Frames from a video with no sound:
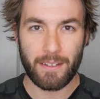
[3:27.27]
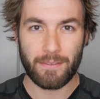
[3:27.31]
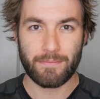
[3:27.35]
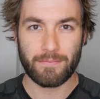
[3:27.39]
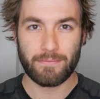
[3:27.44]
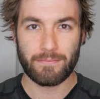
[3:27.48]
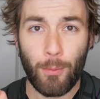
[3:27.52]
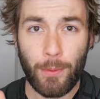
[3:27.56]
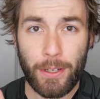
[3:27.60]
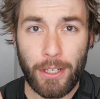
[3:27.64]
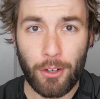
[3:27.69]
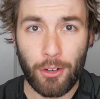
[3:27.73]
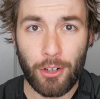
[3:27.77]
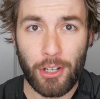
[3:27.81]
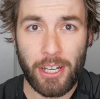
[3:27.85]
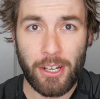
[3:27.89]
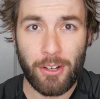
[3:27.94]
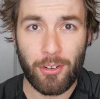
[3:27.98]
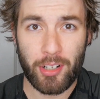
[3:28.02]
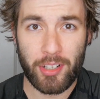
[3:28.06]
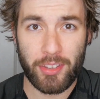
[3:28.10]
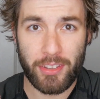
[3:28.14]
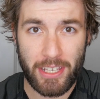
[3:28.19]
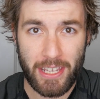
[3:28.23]
Now we are
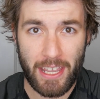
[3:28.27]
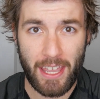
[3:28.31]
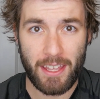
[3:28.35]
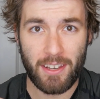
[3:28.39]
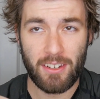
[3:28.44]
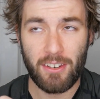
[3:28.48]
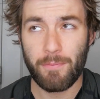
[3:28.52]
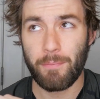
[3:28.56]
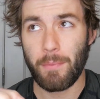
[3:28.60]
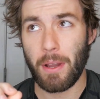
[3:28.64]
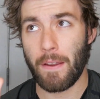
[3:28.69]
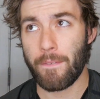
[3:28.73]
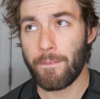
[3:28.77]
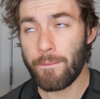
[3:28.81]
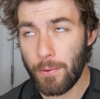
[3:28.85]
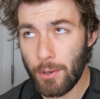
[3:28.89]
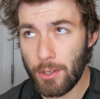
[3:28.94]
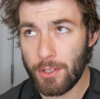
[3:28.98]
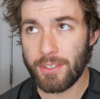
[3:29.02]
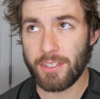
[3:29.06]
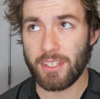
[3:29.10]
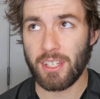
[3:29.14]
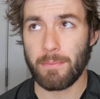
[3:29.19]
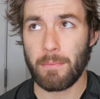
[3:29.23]
nearing the end of my
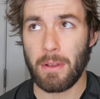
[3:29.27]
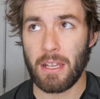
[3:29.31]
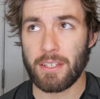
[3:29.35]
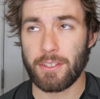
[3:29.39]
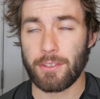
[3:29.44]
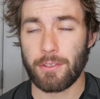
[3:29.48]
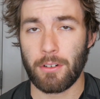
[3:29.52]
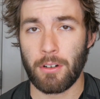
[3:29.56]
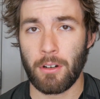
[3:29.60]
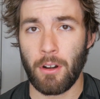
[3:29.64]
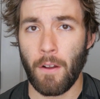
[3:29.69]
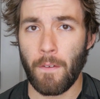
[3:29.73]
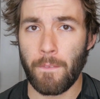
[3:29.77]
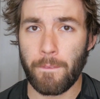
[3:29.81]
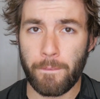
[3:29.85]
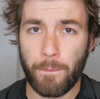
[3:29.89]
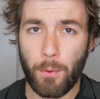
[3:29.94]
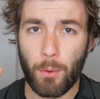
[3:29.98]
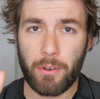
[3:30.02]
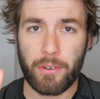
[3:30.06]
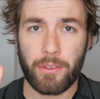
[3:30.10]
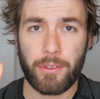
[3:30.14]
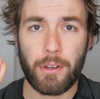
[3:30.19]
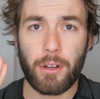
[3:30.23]
first semester of
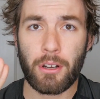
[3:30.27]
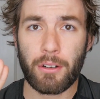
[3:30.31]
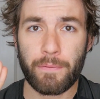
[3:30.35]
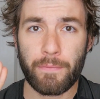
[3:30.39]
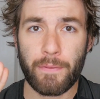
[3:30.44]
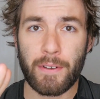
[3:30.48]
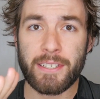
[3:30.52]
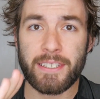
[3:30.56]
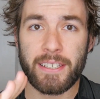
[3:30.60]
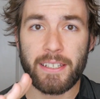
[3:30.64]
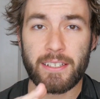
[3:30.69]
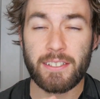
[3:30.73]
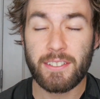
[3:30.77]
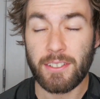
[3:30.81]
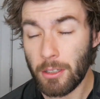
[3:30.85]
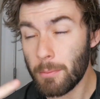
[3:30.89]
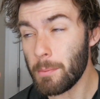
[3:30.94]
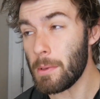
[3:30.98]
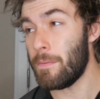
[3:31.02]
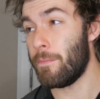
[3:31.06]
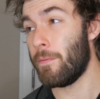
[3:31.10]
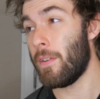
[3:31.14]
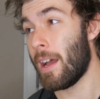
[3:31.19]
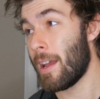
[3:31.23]
fourth year physics. Took
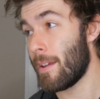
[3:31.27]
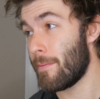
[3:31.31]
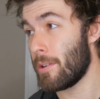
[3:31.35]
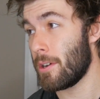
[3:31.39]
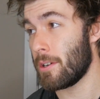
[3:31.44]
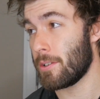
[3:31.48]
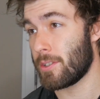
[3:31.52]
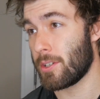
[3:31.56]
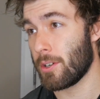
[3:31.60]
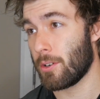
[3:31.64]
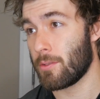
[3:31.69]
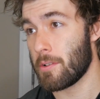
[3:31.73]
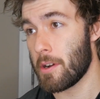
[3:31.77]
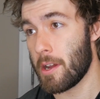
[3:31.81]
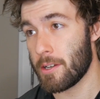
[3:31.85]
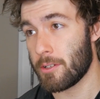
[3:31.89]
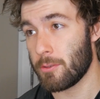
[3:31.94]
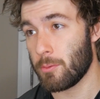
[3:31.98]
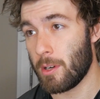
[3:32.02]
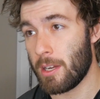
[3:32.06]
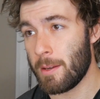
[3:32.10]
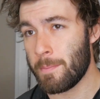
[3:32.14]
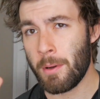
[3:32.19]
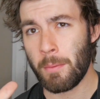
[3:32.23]
me 5 years to
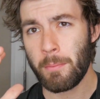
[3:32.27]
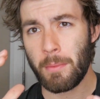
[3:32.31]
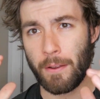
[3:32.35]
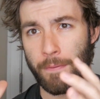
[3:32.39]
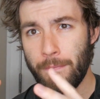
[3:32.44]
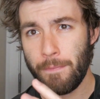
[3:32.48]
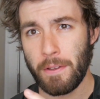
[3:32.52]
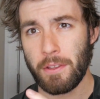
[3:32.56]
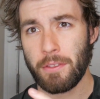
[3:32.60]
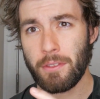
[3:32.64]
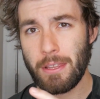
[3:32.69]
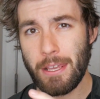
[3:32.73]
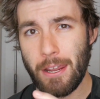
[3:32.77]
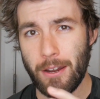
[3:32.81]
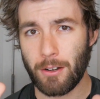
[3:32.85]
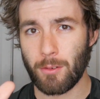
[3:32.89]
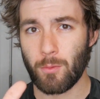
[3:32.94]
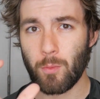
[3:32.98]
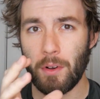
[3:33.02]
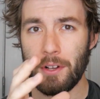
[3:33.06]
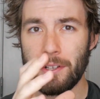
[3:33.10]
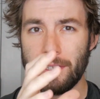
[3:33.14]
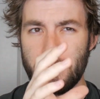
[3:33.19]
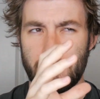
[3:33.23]
graduate, but my fifth year
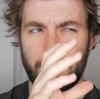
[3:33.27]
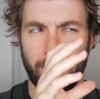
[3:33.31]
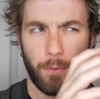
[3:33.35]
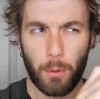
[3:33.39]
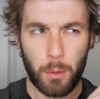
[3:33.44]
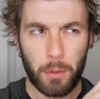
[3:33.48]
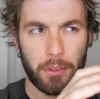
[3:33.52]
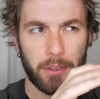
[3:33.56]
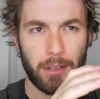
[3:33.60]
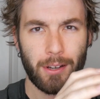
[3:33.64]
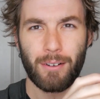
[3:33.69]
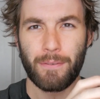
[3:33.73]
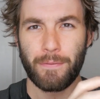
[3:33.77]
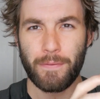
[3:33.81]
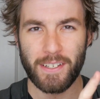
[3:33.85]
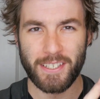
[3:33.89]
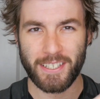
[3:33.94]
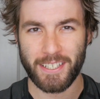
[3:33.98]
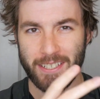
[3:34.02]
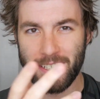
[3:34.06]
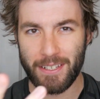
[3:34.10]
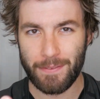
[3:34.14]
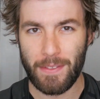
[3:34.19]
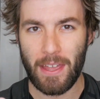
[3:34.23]
was fourth year
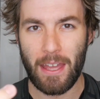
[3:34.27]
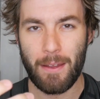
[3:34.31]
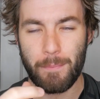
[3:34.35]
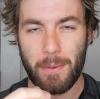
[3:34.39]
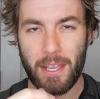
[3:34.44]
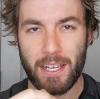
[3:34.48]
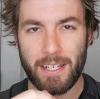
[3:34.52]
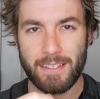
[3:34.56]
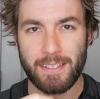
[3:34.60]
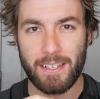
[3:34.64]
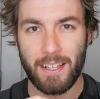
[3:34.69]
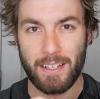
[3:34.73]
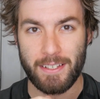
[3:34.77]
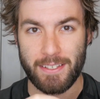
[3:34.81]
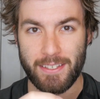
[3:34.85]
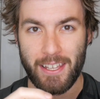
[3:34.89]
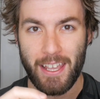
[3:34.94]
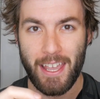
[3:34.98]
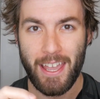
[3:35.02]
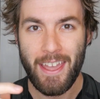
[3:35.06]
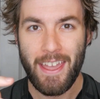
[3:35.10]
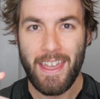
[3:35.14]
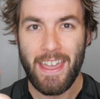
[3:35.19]
physics, if that makes sense.